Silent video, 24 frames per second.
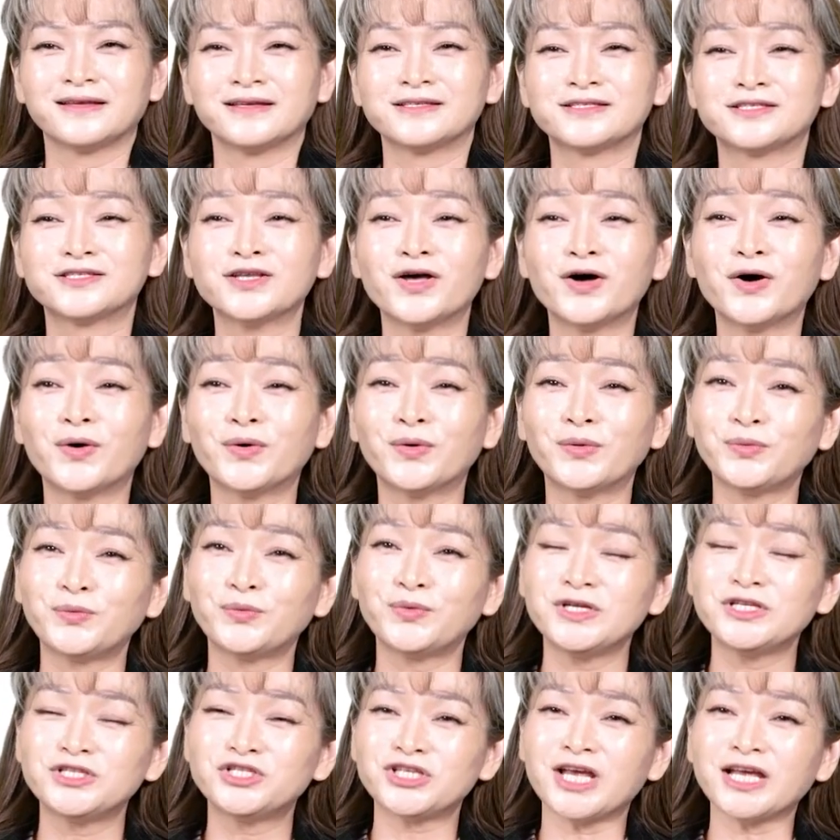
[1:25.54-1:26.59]
So
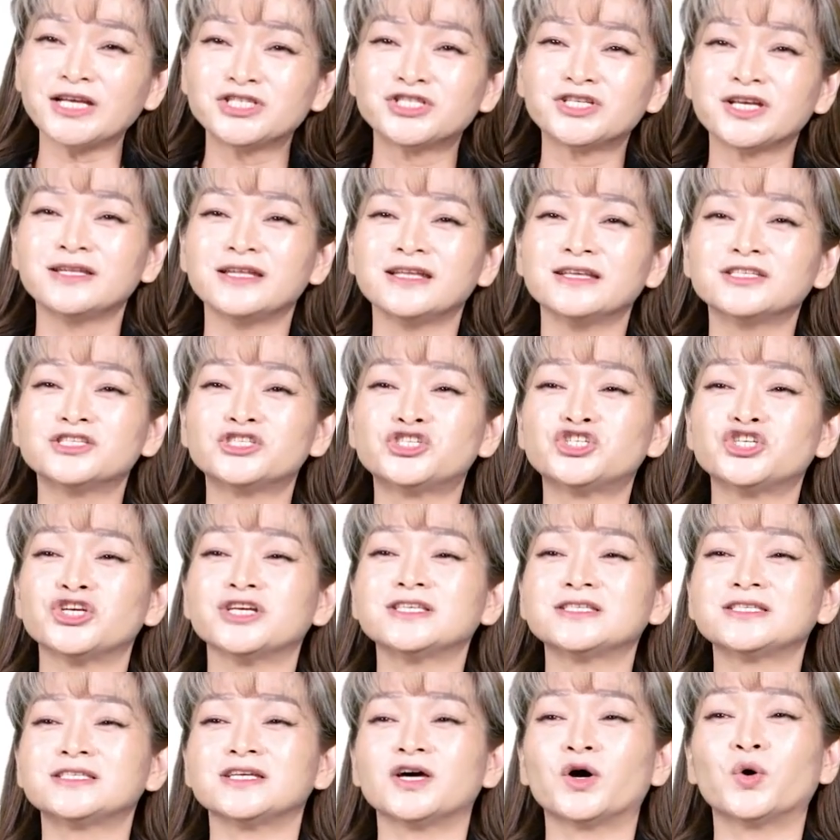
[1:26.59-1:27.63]
rejection is
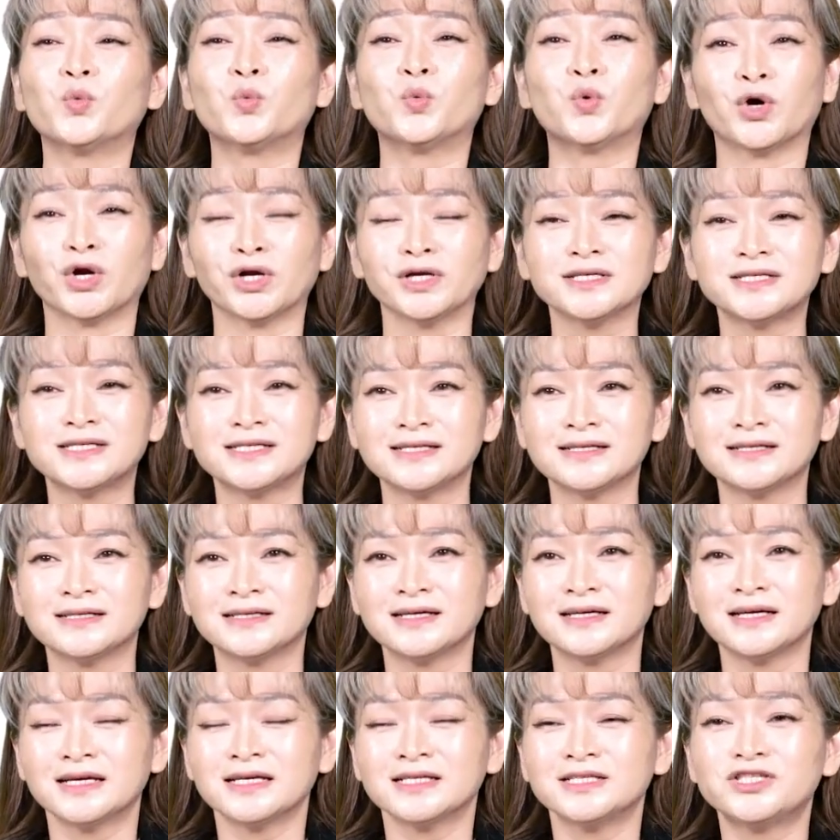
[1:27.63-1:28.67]
just a word.
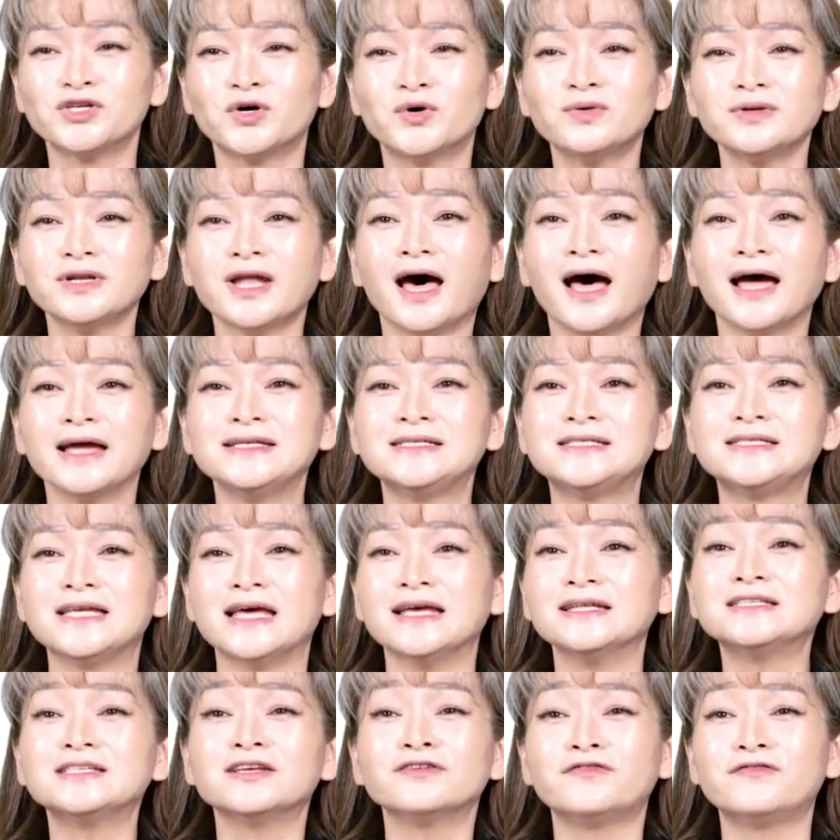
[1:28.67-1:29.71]
Don't
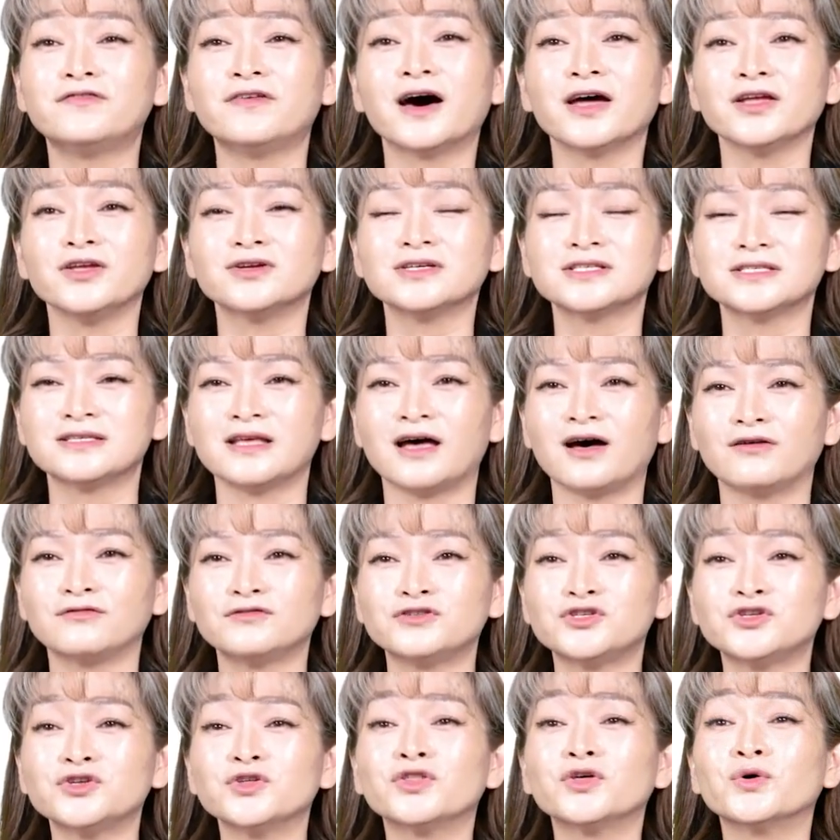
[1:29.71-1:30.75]
identify
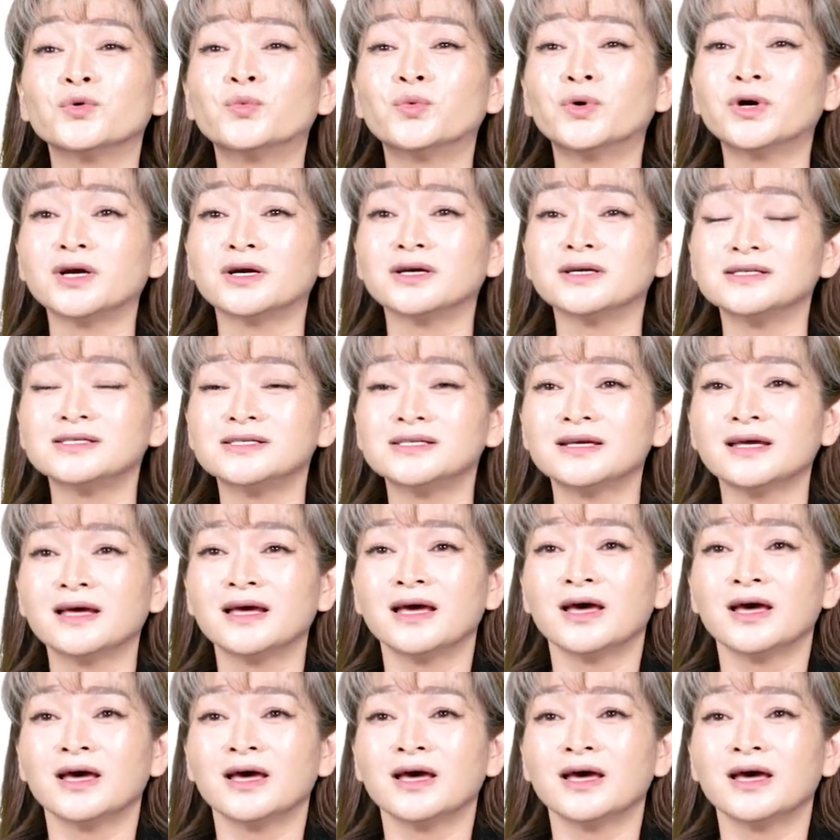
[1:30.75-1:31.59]
yourself to the word.